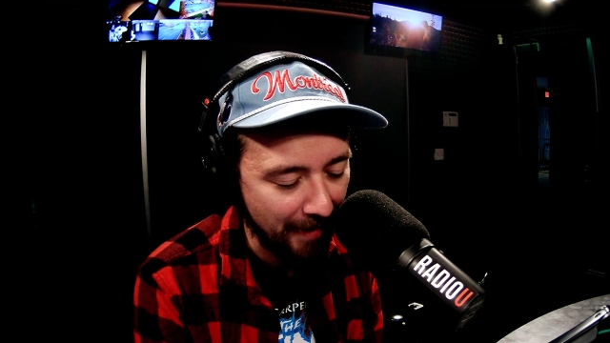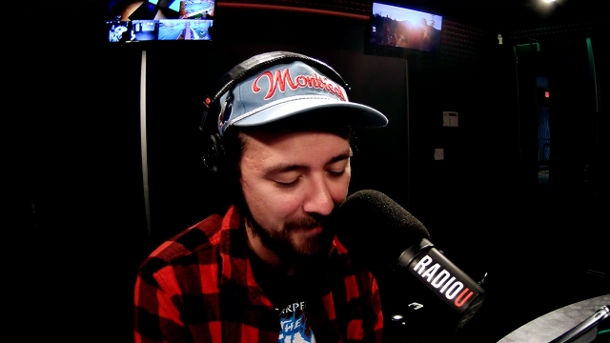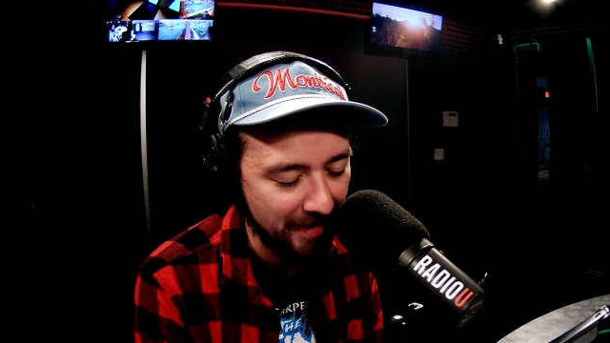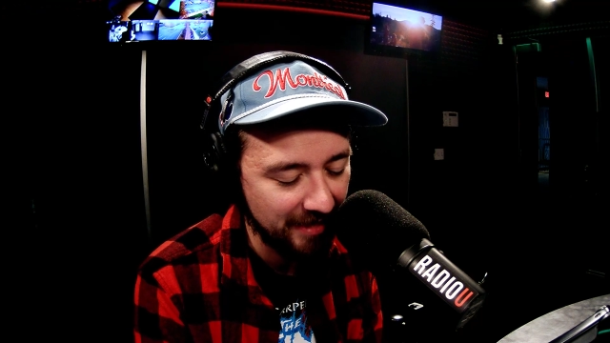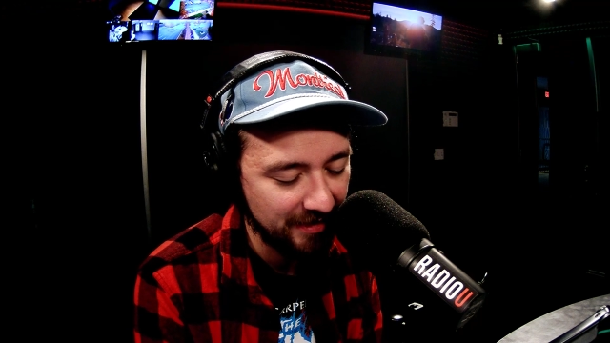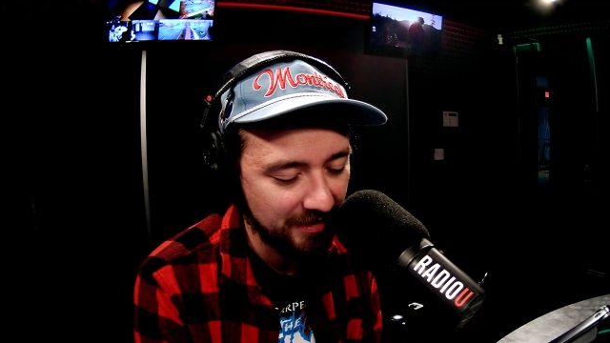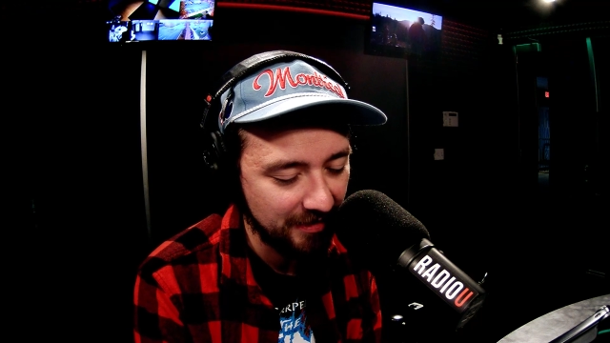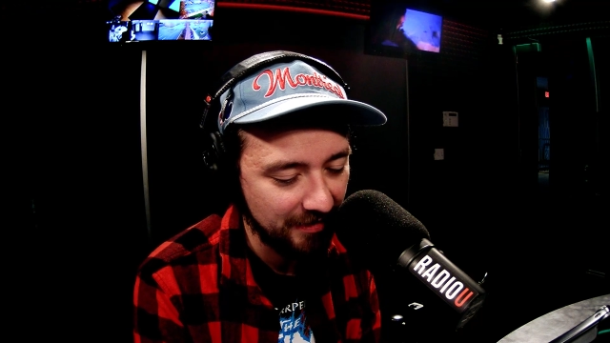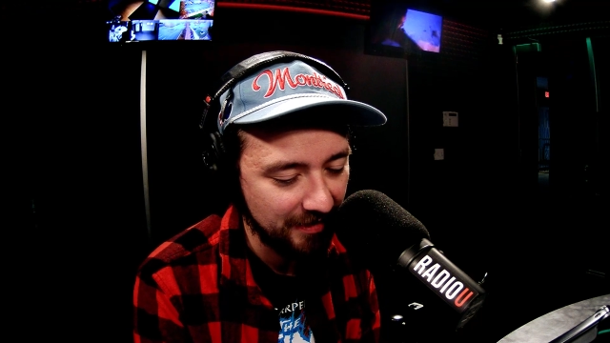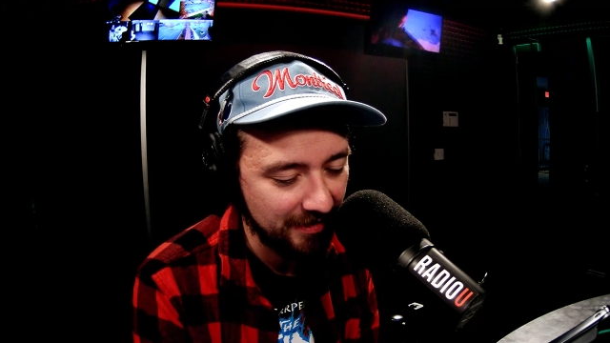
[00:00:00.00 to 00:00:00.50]
I
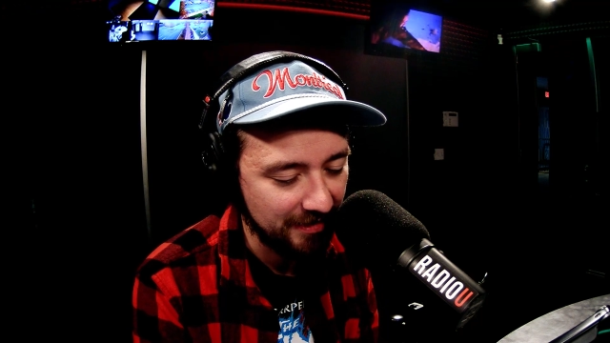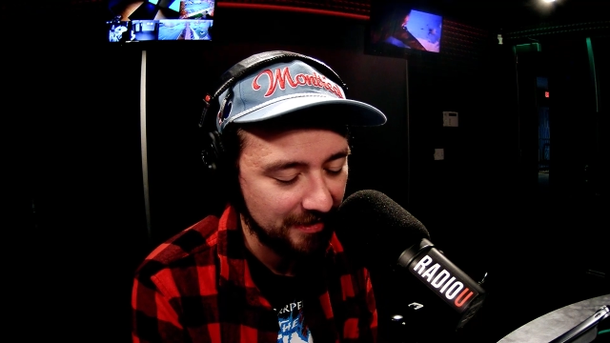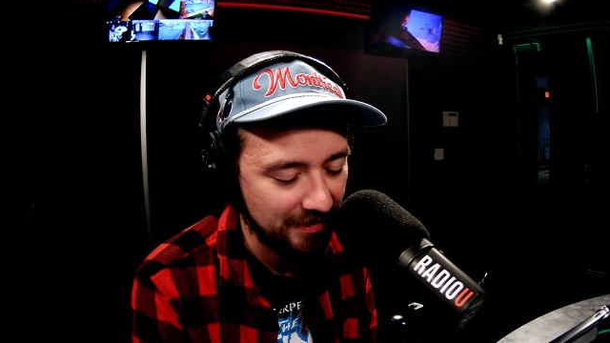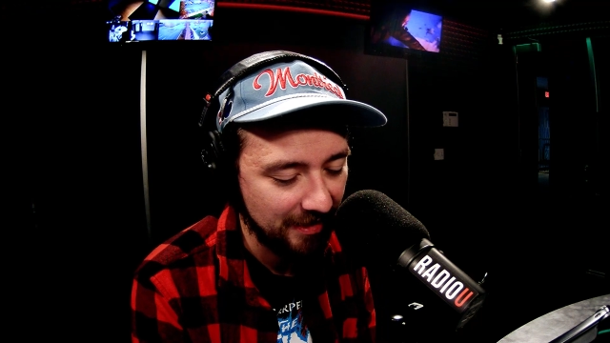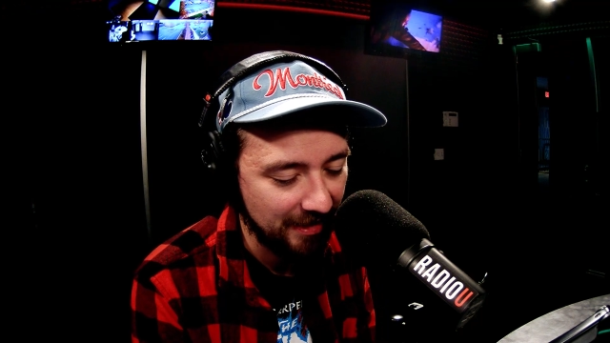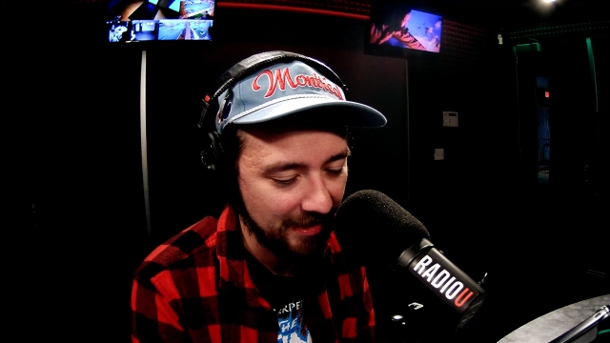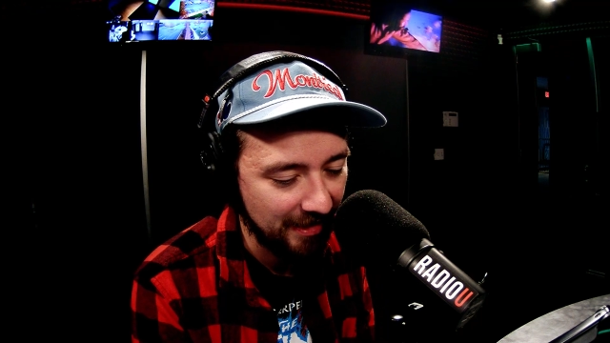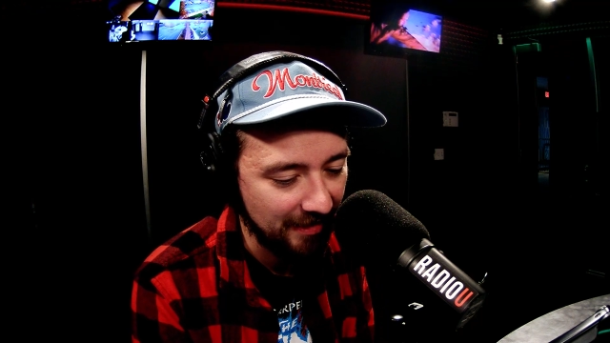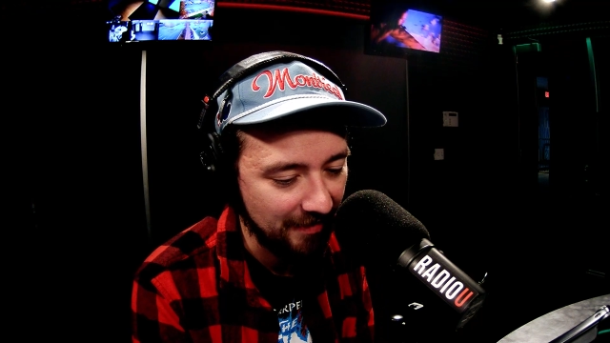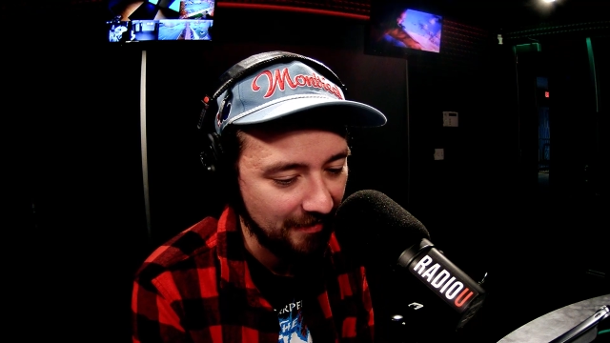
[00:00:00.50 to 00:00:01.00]
mentioned this
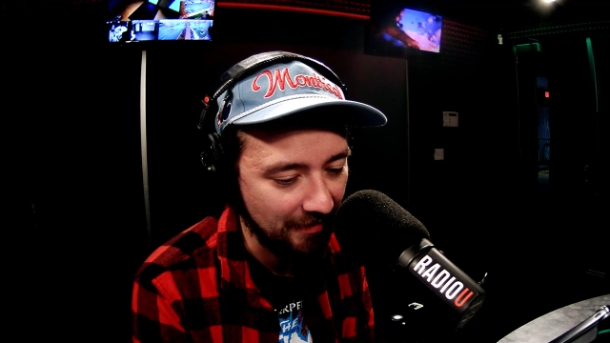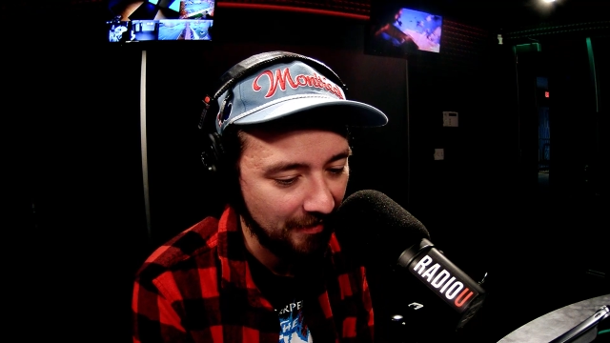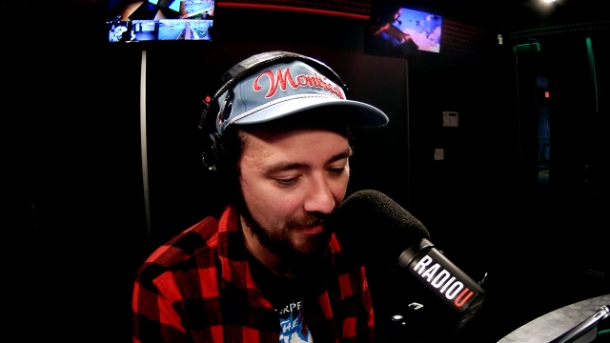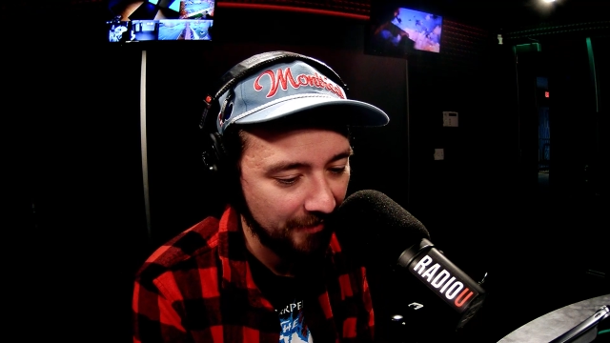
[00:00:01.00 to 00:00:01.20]
to Nikki